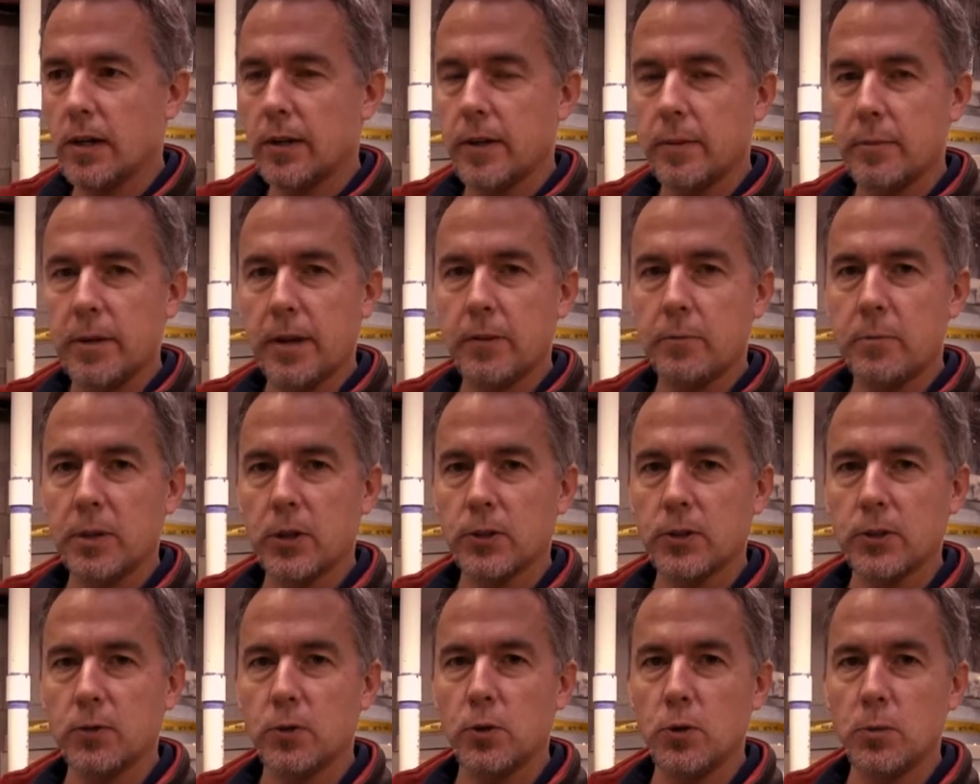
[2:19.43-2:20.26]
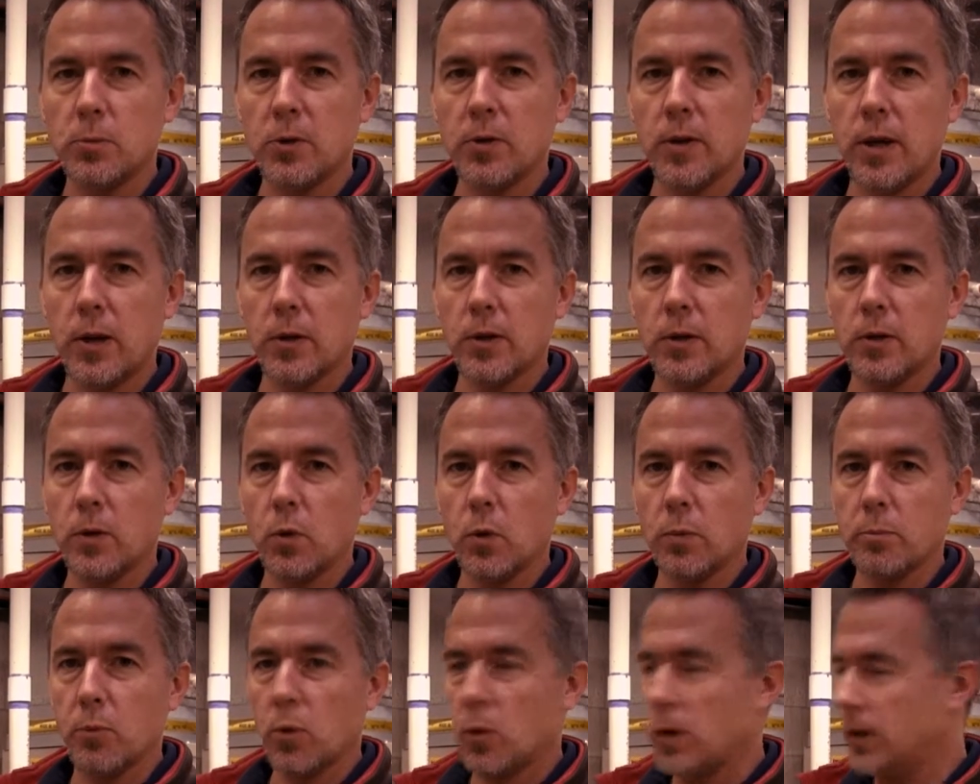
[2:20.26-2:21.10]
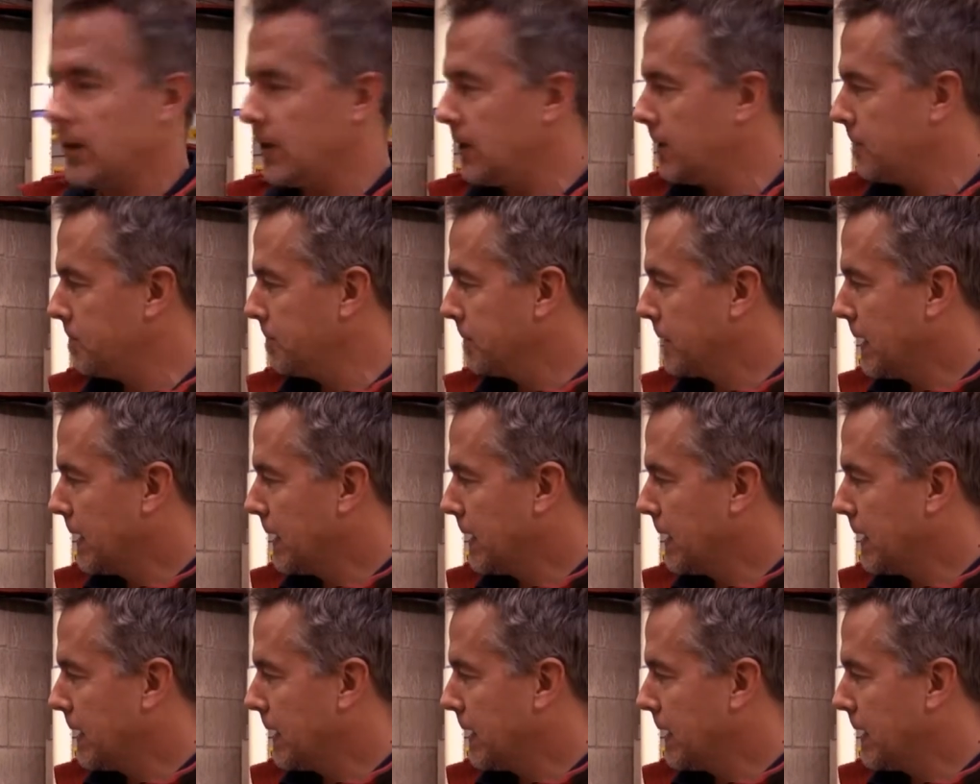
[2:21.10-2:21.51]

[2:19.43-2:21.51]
They may have built a room around an old boiler.